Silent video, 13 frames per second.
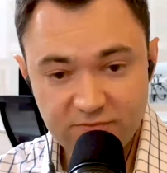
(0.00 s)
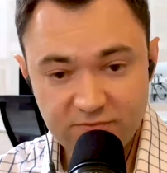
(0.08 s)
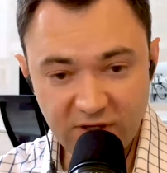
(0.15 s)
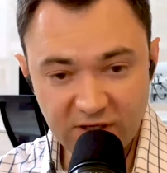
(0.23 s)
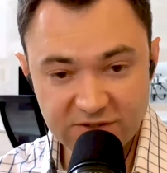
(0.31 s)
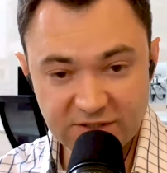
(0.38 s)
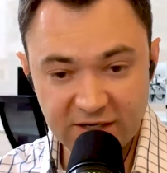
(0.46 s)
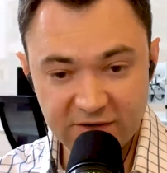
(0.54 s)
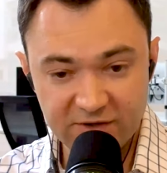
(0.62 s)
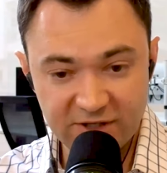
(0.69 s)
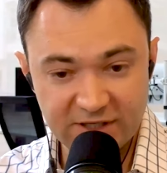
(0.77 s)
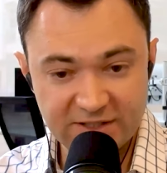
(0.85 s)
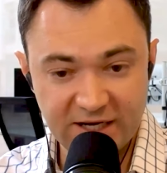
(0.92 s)
it's not
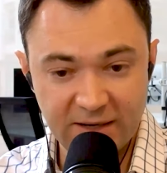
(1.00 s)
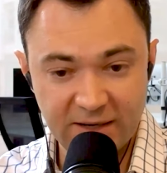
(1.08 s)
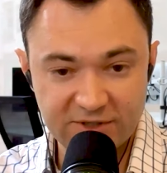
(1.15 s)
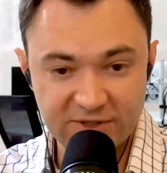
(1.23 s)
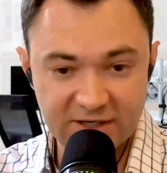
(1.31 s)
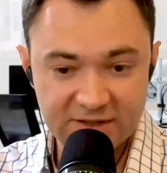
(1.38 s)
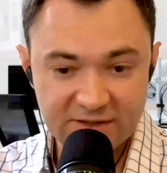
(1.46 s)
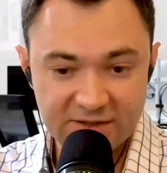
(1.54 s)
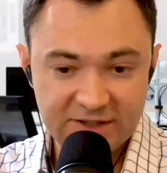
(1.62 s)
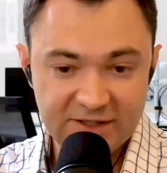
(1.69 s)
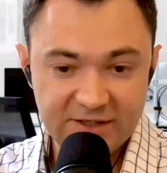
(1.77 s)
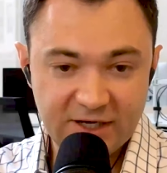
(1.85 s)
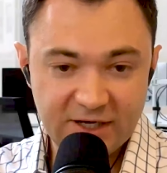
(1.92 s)
really time to
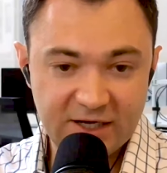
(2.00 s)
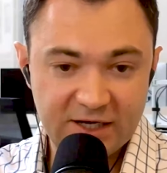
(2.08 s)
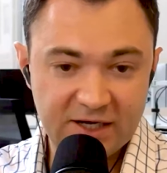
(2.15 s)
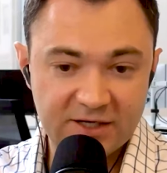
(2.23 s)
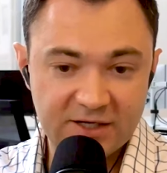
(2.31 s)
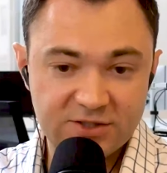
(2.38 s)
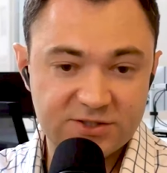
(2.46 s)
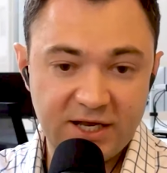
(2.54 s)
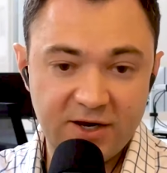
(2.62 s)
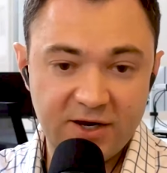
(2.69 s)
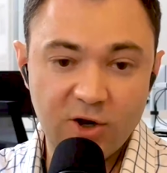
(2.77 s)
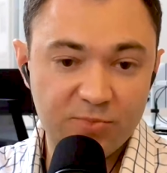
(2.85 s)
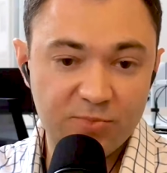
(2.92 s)
just
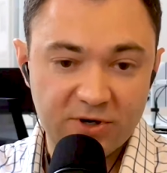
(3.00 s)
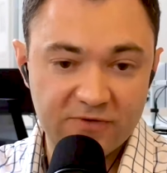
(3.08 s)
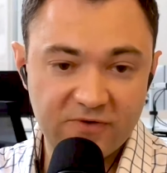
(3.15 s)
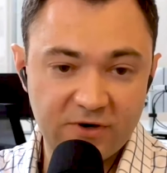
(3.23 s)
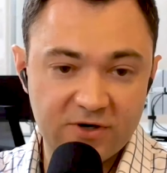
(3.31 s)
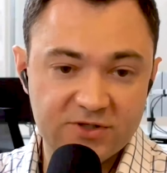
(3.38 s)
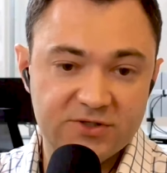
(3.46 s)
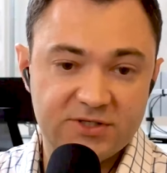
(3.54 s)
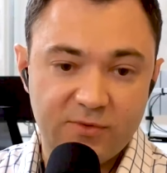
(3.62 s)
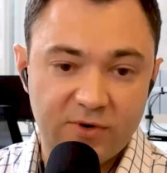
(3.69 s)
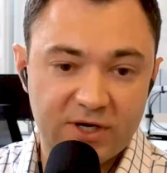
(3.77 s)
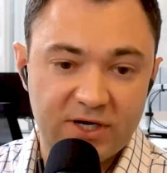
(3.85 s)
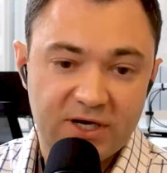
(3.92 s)
kind of hope your furnace will
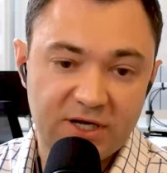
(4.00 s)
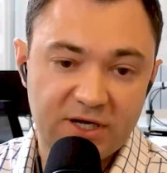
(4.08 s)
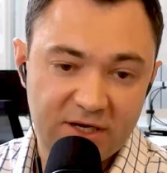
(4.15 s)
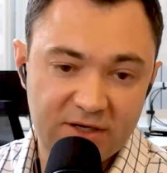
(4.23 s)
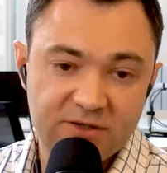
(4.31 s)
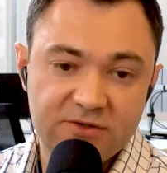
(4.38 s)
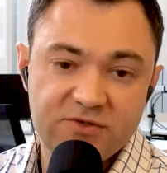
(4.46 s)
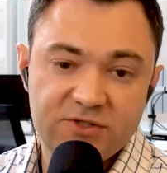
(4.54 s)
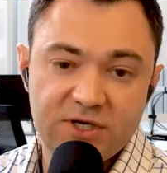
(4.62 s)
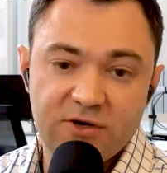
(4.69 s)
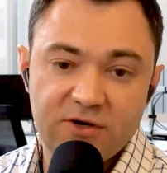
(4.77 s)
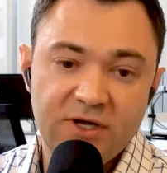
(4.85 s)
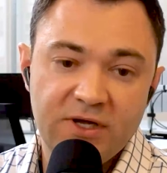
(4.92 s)
start working again.
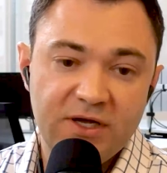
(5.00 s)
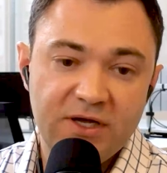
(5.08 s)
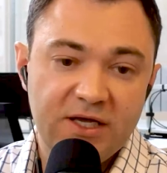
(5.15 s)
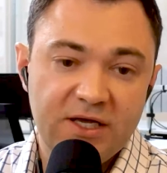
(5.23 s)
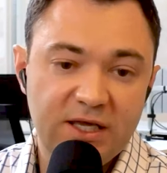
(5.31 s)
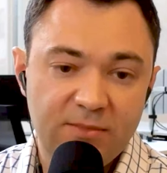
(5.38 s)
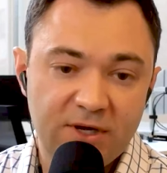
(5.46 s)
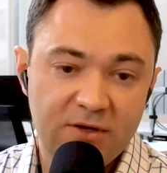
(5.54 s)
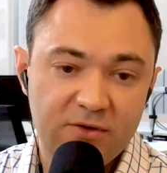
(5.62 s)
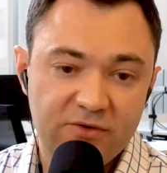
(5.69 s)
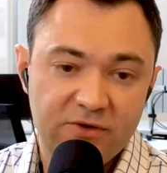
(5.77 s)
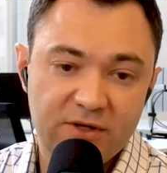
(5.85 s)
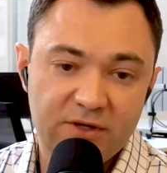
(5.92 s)
So
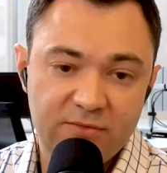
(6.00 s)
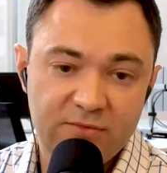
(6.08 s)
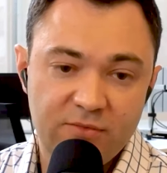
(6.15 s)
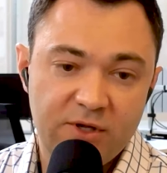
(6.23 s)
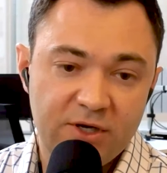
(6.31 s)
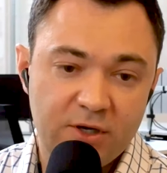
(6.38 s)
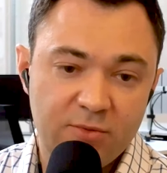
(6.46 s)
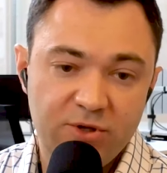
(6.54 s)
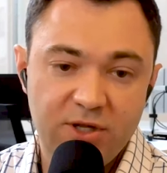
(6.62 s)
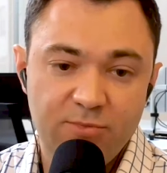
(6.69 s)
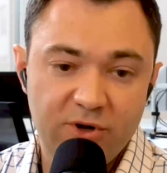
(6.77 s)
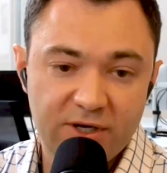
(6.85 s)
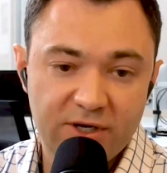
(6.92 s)
email,
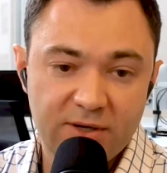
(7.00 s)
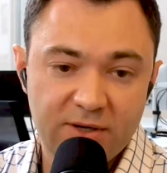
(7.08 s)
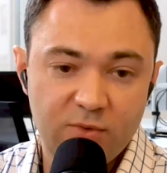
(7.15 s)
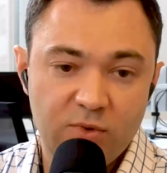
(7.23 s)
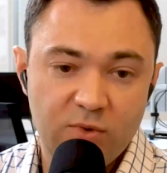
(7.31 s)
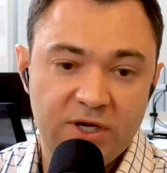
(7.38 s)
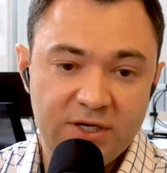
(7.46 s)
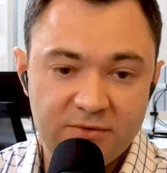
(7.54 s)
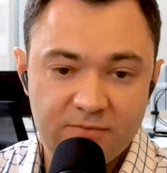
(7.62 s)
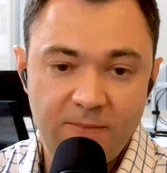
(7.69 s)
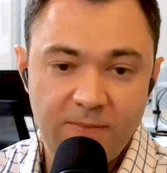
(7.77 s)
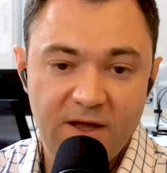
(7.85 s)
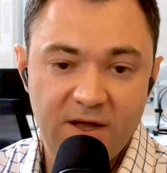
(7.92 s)
bullet point number 1,
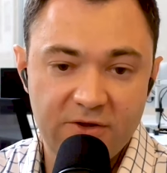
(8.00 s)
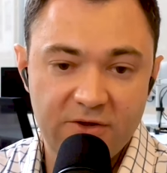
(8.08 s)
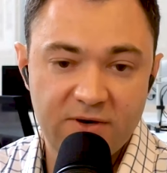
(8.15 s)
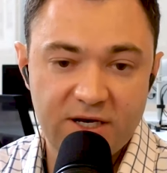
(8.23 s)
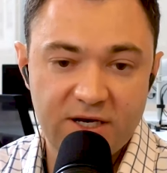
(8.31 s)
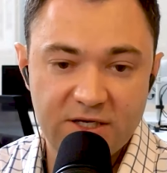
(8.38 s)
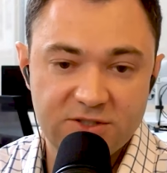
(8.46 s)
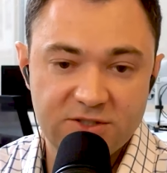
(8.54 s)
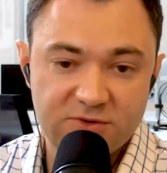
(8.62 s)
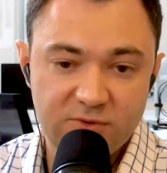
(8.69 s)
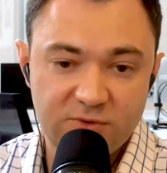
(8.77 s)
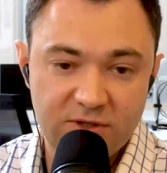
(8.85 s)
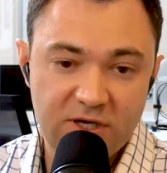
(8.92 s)
are there any
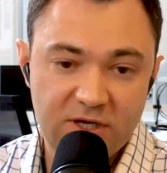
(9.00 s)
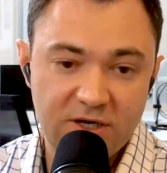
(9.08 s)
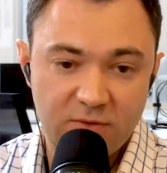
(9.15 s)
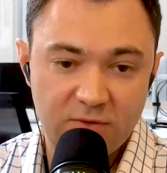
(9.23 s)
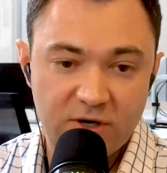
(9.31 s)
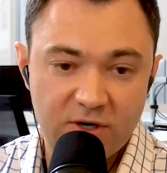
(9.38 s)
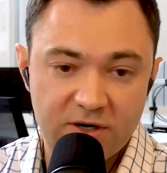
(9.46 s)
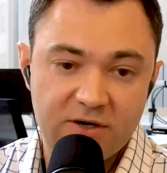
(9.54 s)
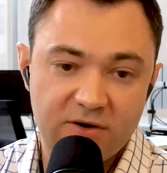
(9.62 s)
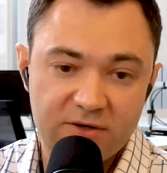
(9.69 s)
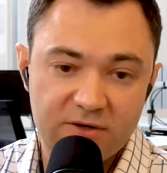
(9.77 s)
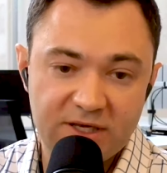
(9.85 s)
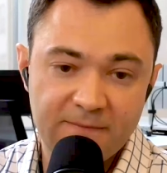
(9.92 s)
issues with your heat or water
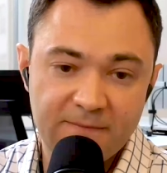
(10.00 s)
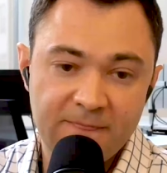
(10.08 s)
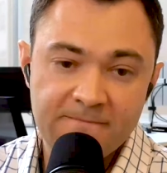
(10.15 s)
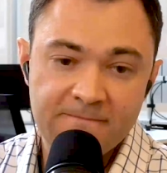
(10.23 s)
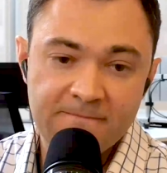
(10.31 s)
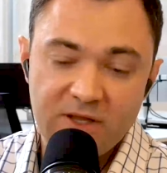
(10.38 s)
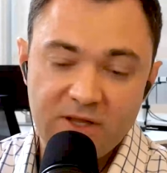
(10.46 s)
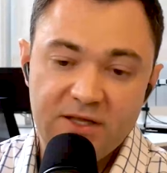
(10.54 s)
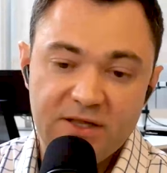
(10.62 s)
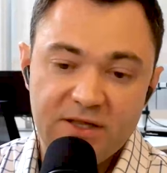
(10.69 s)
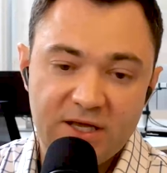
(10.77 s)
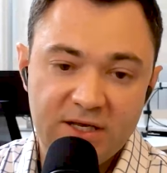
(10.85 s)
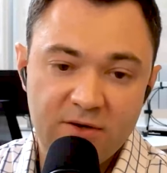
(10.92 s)
currently?
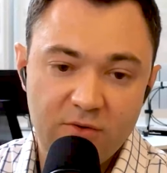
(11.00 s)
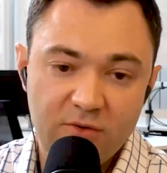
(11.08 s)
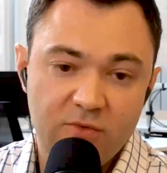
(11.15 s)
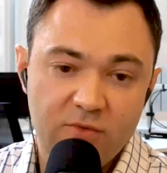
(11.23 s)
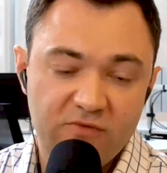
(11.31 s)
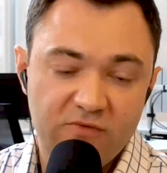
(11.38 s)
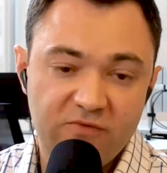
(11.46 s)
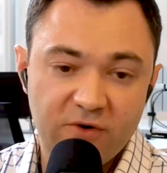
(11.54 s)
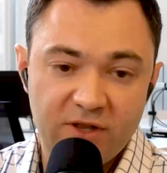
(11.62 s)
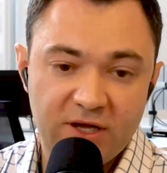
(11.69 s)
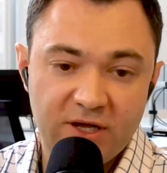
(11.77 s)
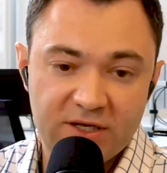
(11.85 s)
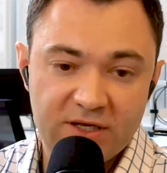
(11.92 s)
Then for
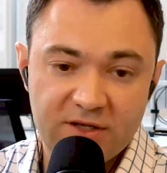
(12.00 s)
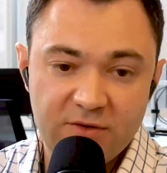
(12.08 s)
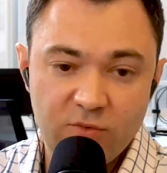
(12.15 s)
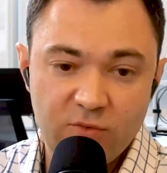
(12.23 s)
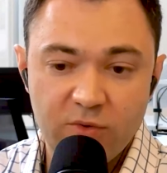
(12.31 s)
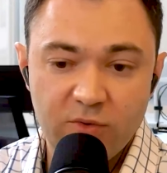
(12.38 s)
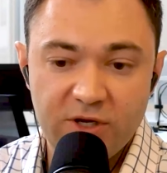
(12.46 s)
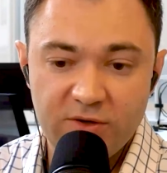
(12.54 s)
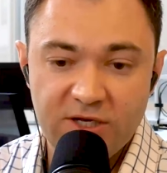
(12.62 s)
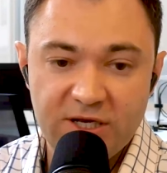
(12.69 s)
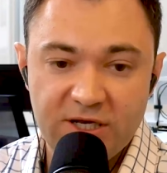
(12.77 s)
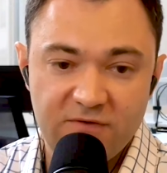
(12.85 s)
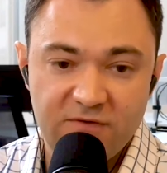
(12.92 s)
what we
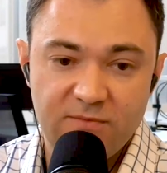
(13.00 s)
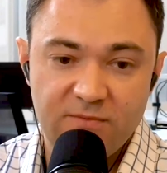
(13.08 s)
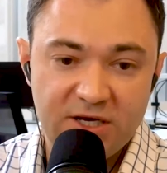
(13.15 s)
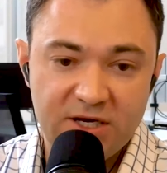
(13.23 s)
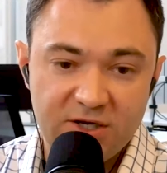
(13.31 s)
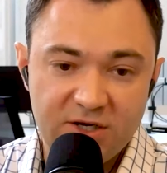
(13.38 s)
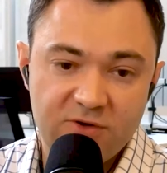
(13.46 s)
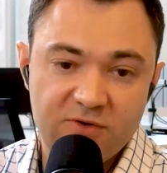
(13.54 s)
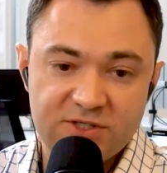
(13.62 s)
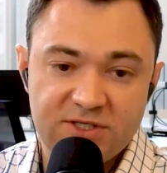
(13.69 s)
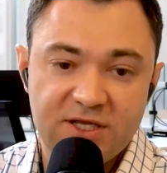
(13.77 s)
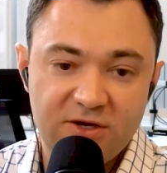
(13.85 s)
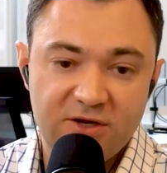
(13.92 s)
need everybody to do is
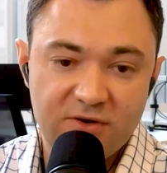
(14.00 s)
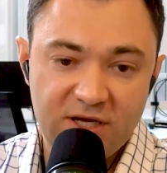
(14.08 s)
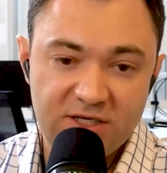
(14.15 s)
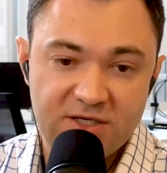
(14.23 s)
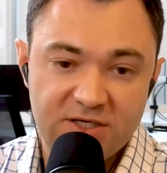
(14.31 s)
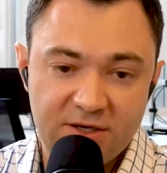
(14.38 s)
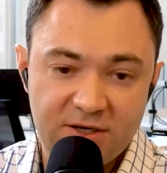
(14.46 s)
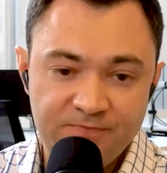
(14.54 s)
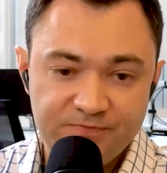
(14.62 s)
set your heat to